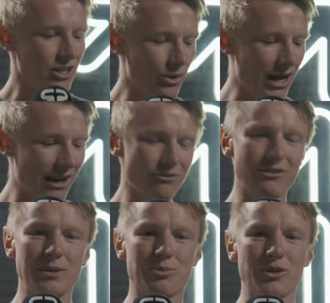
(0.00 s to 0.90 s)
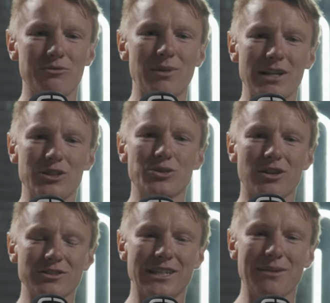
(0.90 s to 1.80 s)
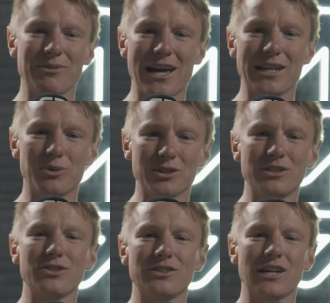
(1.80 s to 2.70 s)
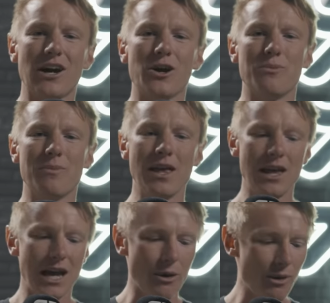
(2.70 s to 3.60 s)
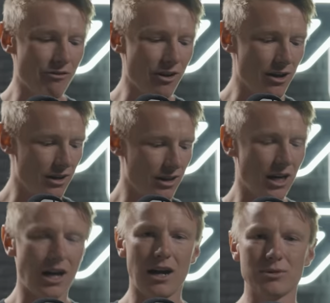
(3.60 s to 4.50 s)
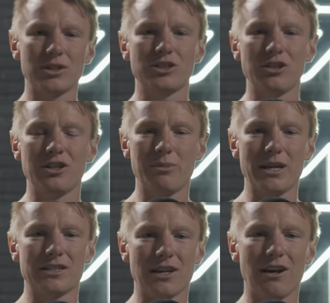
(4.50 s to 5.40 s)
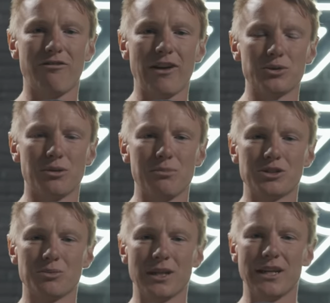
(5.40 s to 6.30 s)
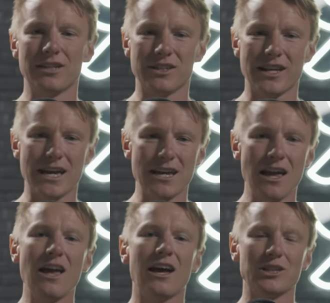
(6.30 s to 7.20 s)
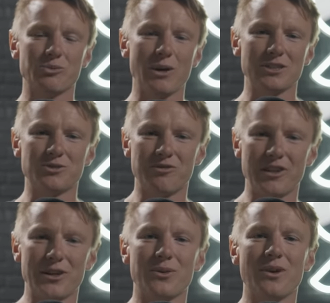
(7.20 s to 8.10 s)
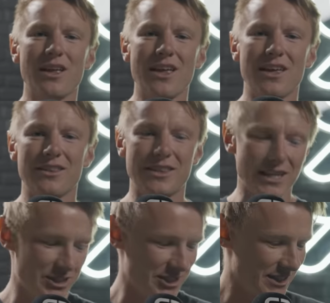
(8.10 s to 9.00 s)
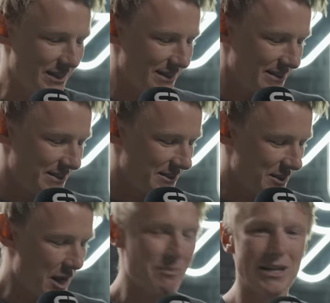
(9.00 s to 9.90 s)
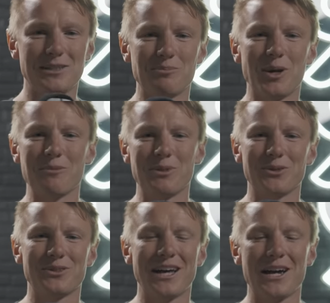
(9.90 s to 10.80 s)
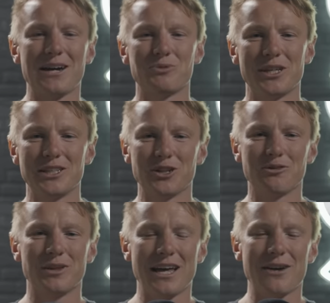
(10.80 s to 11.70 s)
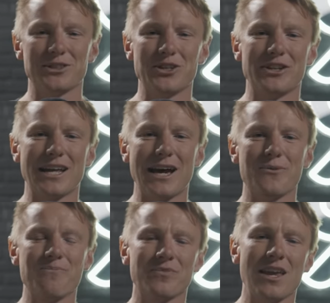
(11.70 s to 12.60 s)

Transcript: So I haven't really proved my initial concept that anyone can do this at home. However, I'm going to show you the bits that I failed on miserably today, as well as reveal this amazing bike build that I am really chuffed with how it's turned out.